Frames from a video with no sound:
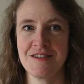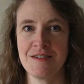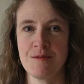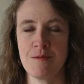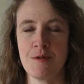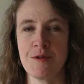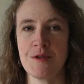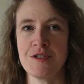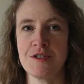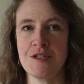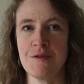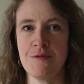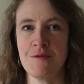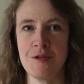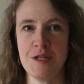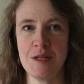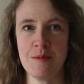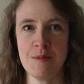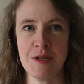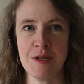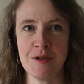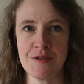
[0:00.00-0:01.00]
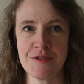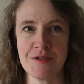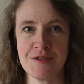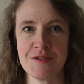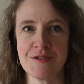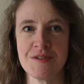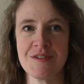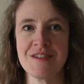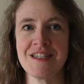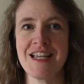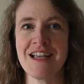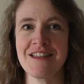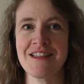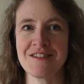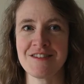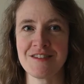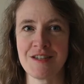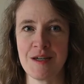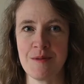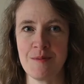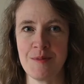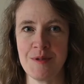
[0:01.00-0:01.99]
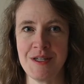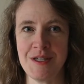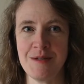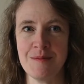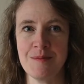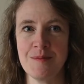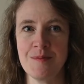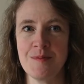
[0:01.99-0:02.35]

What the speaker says: with the Tiffany Mills Dance Company.